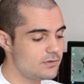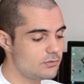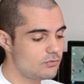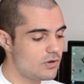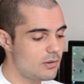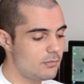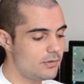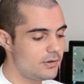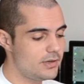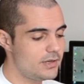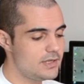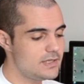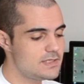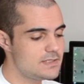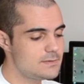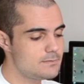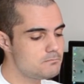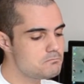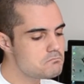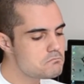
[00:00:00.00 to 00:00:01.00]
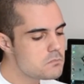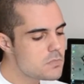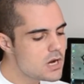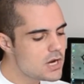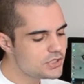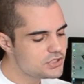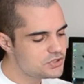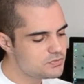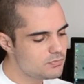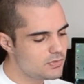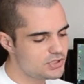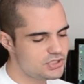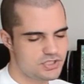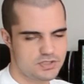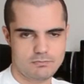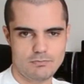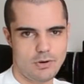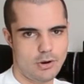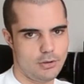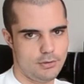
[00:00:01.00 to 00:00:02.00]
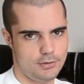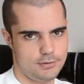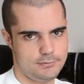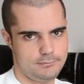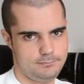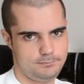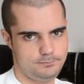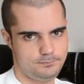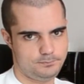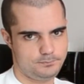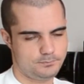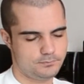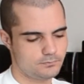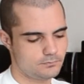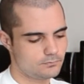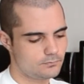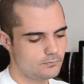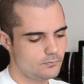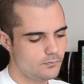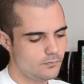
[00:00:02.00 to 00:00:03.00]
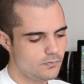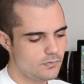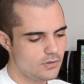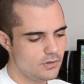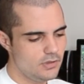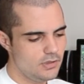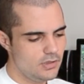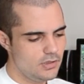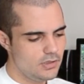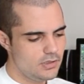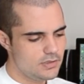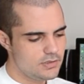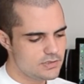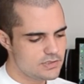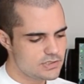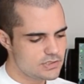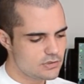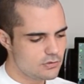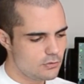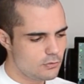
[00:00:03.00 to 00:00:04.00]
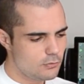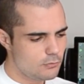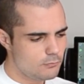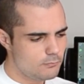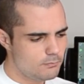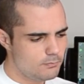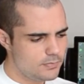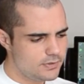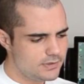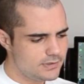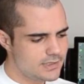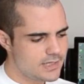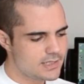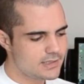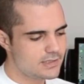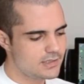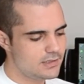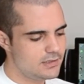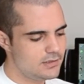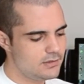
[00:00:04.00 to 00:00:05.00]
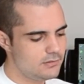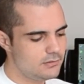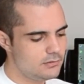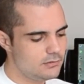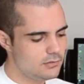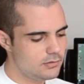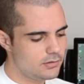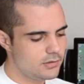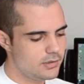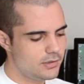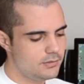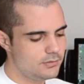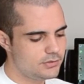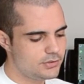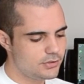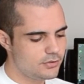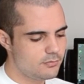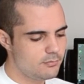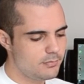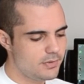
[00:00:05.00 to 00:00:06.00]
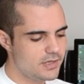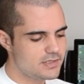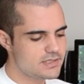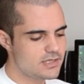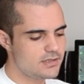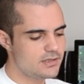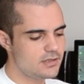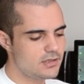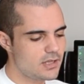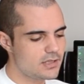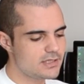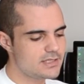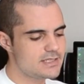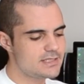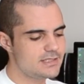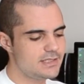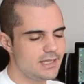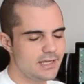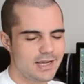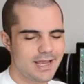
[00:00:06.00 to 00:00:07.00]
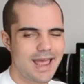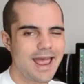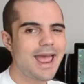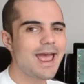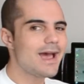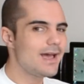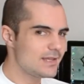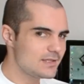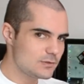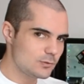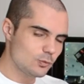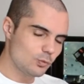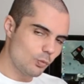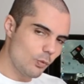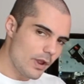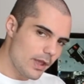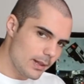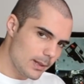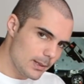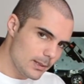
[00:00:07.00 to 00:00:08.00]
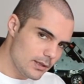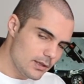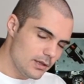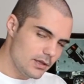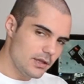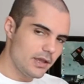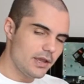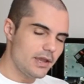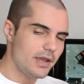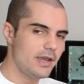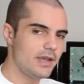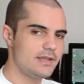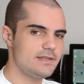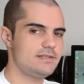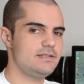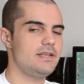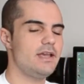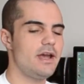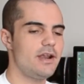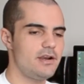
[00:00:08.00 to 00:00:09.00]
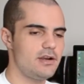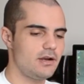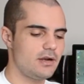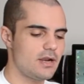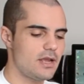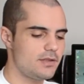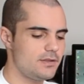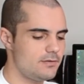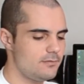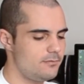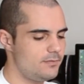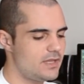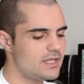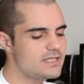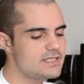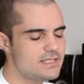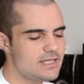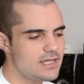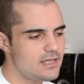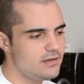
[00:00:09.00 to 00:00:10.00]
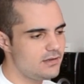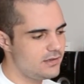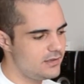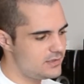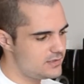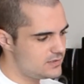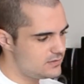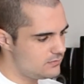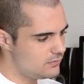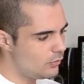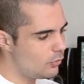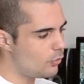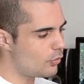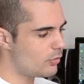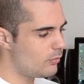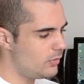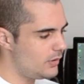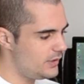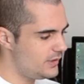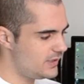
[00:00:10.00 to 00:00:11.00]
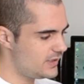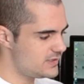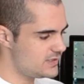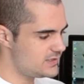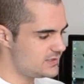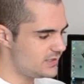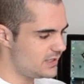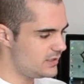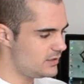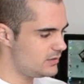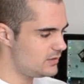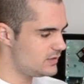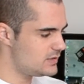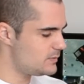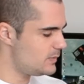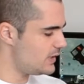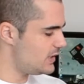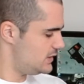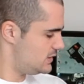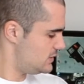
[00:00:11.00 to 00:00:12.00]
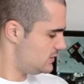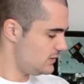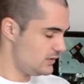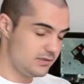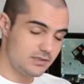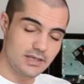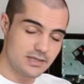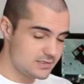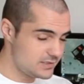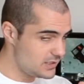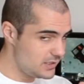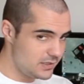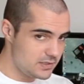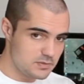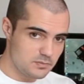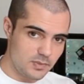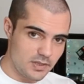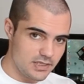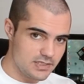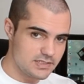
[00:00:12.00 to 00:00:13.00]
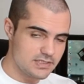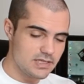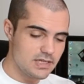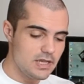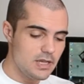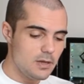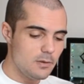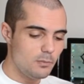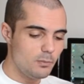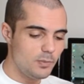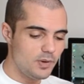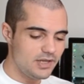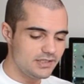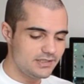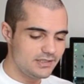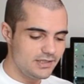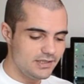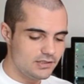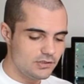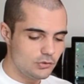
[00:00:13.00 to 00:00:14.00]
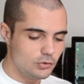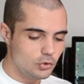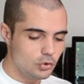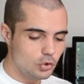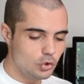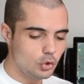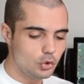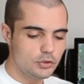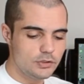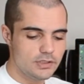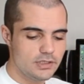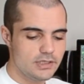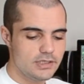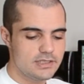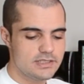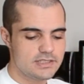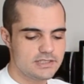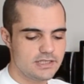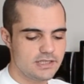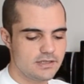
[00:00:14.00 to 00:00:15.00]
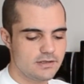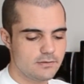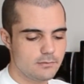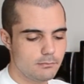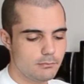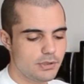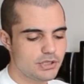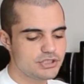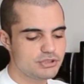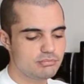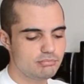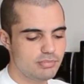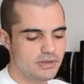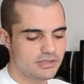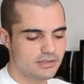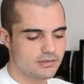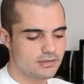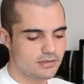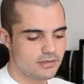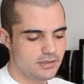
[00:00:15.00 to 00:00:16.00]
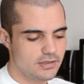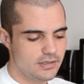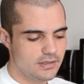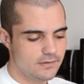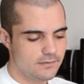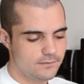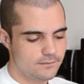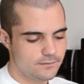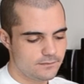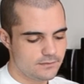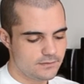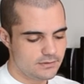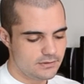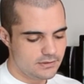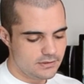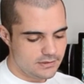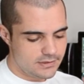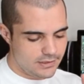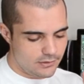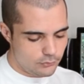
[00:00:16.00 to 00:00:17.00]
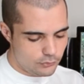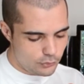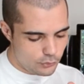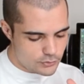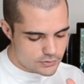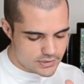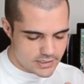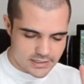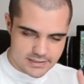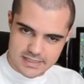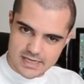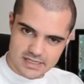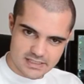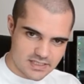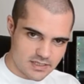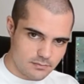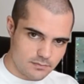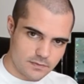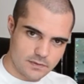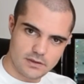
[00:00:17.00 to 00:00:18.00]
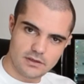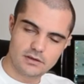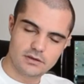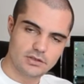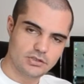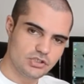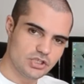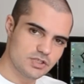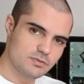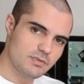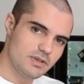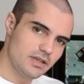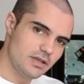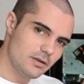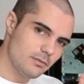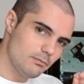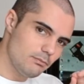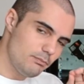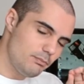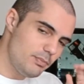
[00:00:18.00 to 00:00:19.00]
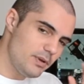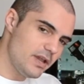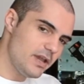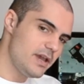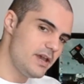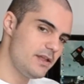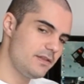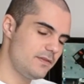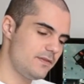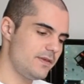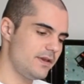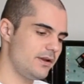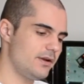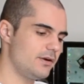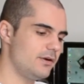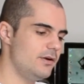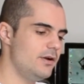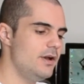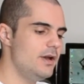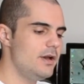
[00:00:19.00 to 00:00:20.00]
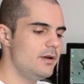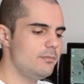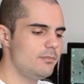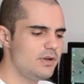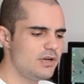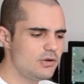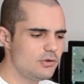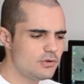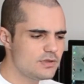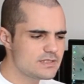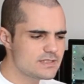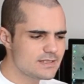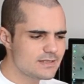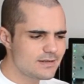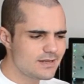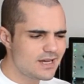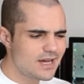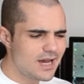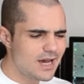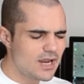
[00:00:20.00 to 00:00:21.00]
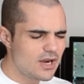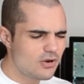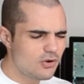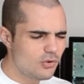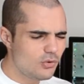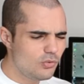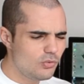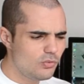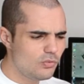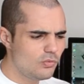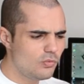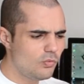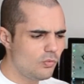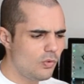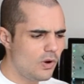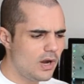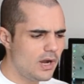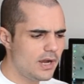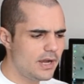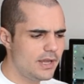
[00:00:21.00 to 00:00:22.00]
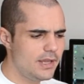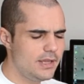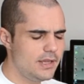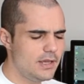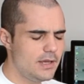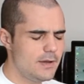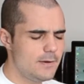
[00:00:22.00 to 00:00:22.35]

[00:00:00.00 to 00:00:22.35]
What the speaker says: the rubber is much smaller. So that in turn makes it not stick as well as the Ironclad. Not saying it's horrible and doesn't stay in its place. It does stay in its place, but it could stick much better if they would use the exact same thing, just make it a bit thicker. Because I don't know why